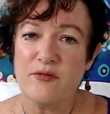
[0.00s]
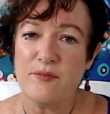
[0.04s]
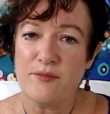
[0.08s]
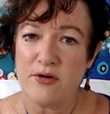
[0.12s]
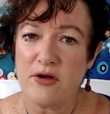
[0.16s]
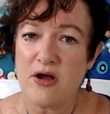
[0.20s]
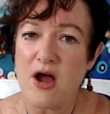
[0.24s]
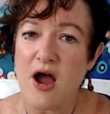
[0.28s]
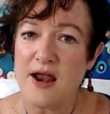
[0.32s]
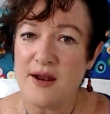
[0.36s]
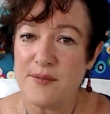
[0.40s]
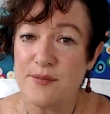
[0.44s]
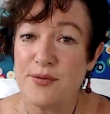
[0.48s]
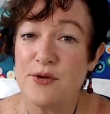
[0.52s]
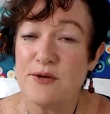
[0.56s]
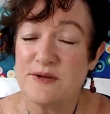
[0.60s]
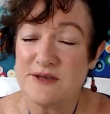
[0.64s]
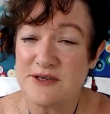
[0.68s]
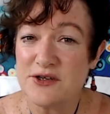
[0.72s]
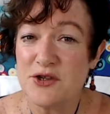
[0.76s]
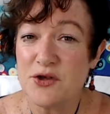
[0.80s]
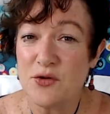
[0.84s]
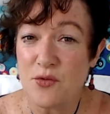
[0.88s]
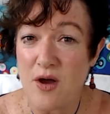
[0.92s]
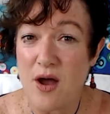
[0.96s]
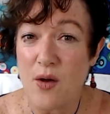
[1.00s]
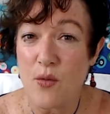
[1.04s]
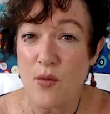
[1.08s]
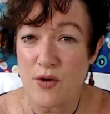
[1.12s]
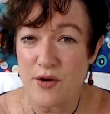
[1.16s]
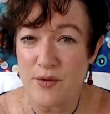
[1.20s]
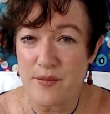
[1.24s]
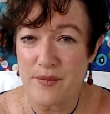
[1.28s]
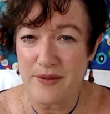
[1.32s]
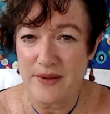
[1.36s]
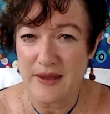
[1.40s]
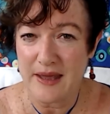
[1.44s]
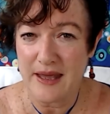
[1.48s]
kind of person who I want
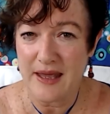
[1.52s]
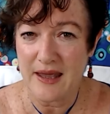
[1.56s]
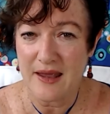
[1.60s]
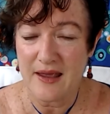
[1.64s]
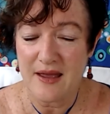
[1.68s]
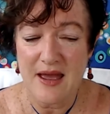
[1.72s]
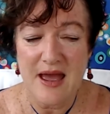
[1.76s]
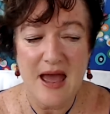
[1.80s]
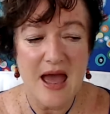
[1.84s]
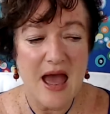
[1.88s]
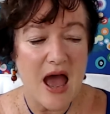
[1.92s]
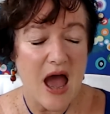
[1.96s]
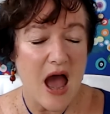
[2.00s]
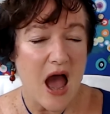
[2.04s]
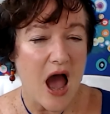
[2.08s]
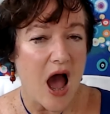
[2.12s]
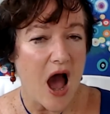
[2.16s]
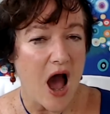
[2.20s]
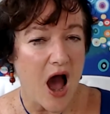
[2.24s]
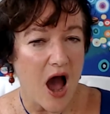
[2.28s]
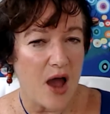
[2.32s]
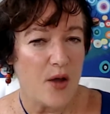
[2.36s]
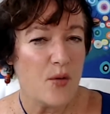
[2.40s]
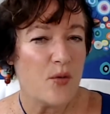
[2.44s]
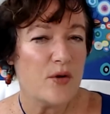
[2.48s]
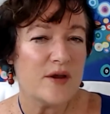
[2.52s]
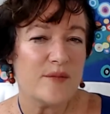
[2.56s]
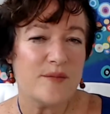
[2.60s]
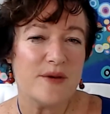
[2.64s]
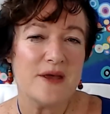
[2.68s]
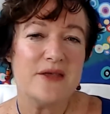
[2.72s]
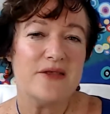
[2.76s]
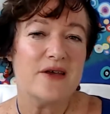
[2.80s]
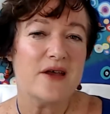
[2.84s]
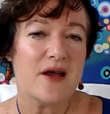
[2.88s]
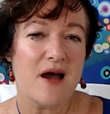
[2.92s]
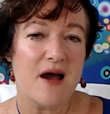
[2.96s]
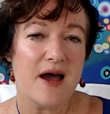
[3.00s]
to be
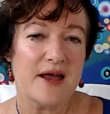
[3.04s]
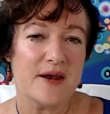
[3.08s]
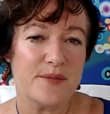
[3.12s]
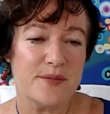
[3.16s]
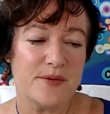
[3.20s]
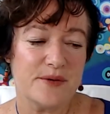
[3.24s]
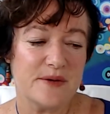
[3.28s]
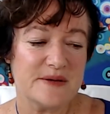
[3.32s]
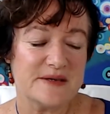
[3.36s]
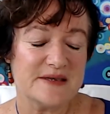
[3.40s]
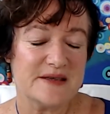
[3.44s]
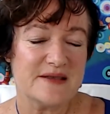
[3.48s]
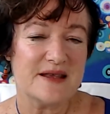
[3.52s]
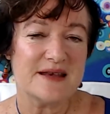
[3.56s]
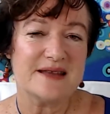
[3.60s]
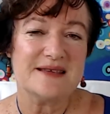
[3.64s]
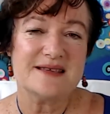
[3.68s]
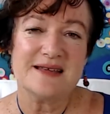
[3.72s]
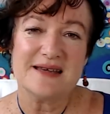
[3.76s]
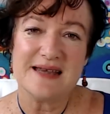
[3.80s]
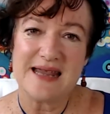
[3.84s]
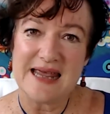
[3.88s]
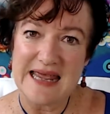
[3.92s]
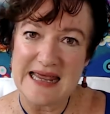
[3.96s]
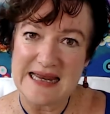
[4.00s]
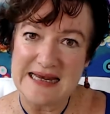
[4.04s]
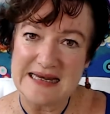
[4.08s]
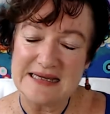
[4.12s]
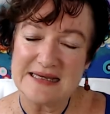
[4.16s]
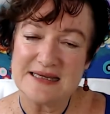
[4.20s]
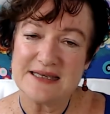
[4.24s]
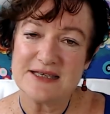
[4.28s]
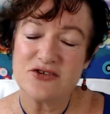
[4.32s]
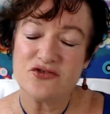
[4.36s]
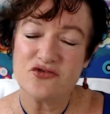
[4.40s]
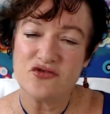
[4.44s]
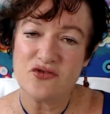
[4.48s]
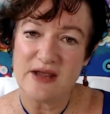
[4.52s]
the kind of person that's an
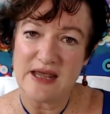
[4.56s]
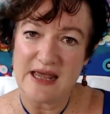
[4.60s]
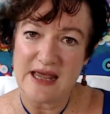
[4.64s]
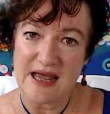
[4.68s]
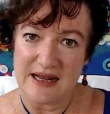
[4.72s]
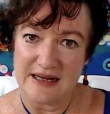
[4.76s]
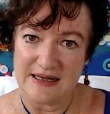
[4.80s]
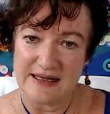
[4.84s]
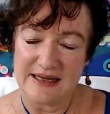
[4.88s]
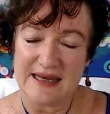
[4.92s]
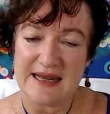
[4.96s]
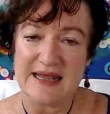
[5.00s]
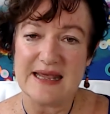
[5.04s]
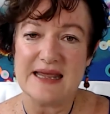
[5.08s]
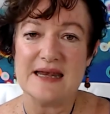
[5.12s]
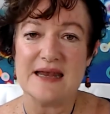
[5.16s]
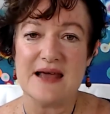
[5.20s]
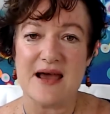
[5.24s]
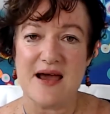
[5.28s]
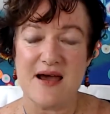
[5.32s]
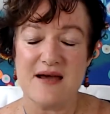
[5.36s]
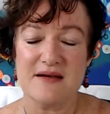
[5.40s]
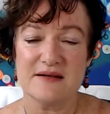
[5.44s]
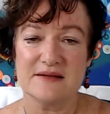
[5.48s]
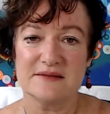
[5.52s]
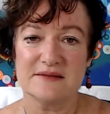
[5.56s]
industry leader